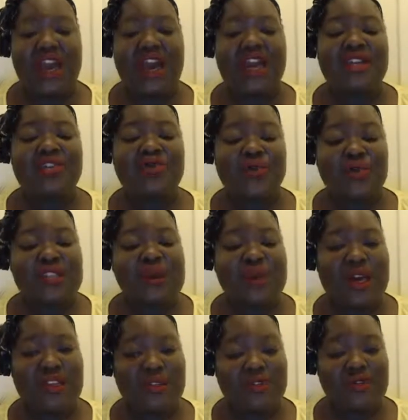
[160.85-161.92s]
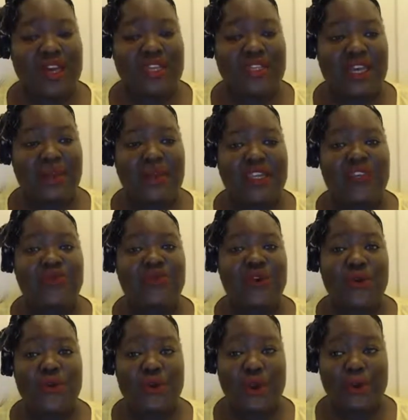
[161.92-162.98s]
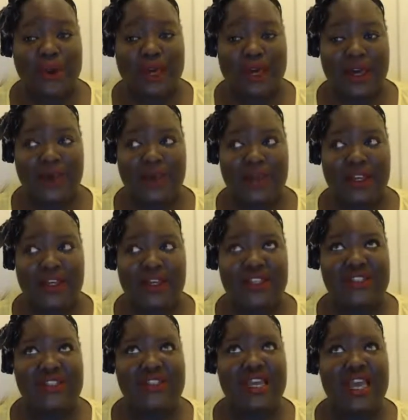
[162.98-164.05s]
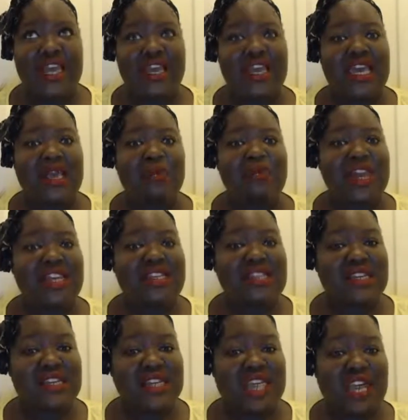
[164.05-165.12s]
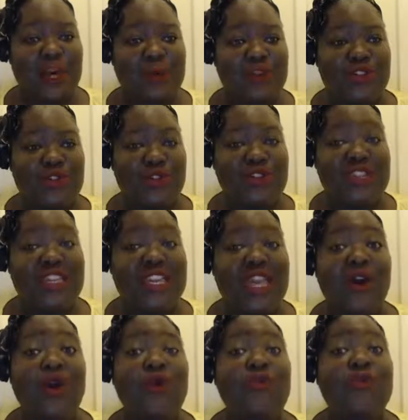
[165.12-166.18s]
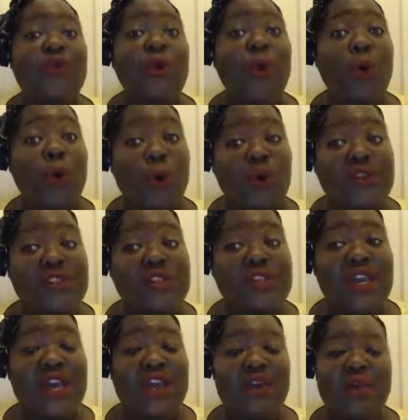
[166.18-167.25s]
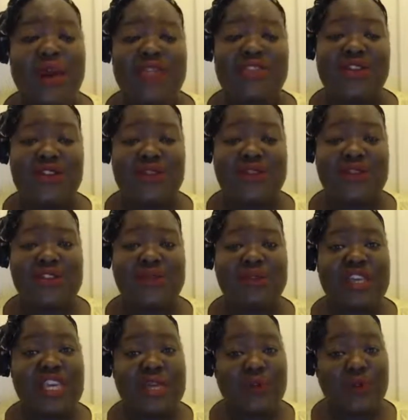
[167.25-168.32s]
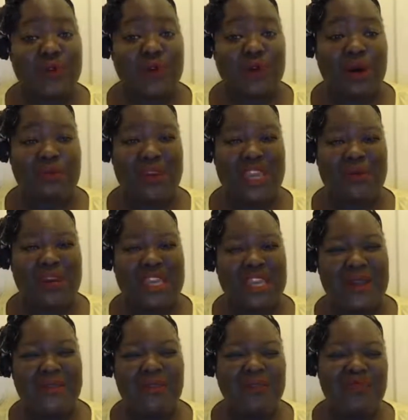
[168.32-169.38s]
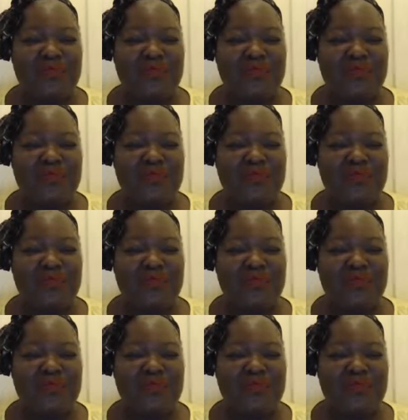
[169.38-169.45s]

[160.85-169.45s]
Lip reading: I talked about the fact that when you know your purpose, it basically helps you not to get off course when those people who are maybe